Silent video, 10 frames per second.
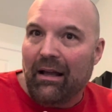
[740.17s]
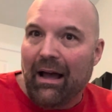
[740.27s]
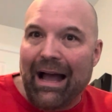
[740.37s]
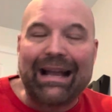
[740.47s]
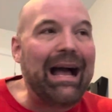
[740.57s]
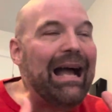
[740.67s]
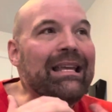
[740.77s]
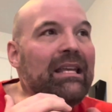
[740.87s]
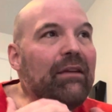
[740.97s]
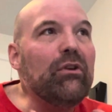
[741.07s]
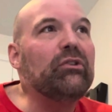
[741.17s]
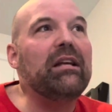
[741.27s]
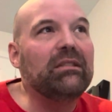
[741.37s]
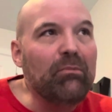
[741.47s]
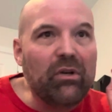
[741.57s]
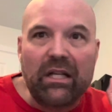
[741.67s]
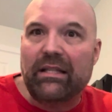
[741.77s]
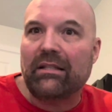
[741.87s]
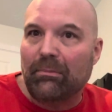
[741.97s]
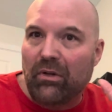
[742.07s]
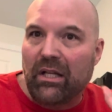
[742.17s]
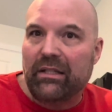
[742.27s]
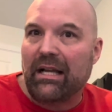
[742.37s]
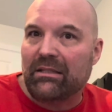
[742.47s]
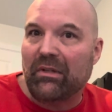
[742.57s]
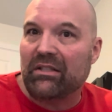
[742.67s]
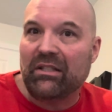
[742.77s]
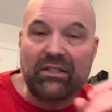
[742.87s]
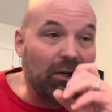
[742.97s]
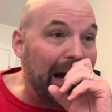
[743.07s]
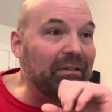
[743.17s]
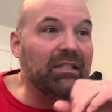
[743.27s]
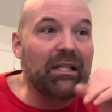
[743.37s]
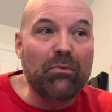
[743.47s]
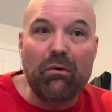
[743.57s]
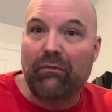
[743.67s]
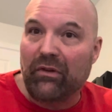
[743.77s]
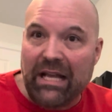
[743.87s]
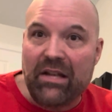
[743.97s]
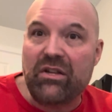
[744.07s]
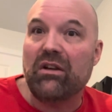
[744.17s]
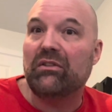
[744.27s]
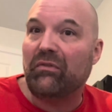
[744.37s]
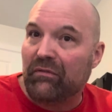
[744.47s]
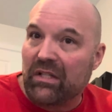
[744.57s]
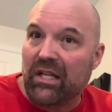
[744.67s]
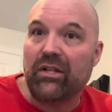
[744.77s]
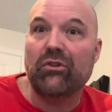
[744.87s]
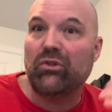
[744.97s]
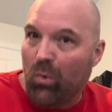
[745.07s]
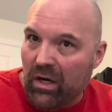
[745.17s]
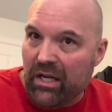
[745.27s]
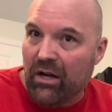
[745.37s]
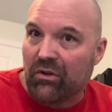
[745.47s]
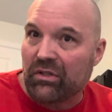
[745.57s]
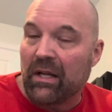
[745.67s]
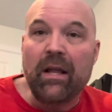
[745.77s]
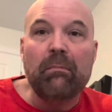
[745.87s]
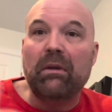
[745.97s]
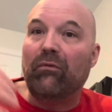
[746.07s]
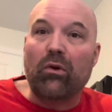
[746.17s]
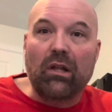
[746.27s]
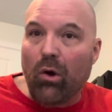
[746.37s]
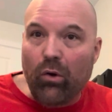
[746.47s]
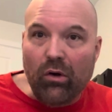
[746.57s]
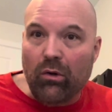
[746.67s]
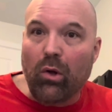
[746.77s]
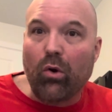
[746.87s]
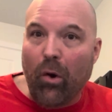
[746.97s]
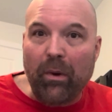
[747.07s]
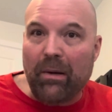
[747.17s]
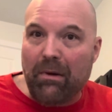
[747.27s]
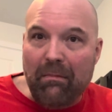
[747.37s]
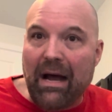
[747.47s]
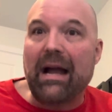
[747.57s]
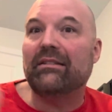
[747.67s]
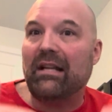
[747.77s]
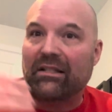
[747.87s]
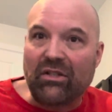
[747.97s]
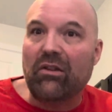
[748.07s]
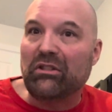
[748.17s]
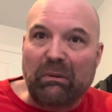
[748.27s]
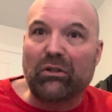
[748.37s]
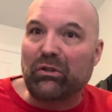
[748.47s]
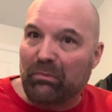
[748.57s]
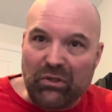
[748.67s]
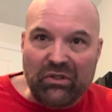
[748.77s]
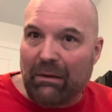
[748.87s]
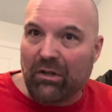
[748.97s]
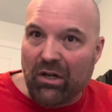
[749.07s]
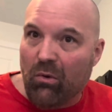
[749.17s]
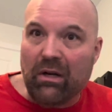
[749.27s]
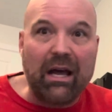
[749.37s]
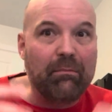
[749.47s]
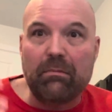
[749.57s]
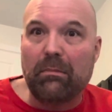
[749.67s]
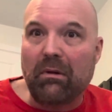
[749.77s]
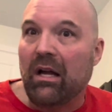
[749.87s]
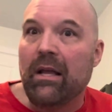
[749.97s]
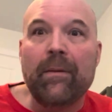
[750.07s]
I can give you testimony and testimony and testimony. It says, you know, I was in the movement for 10 years, 15 years, 20 years before the Lord opened up my eyes and I saw the spiritual abuses that were going on, blah, blah, blah.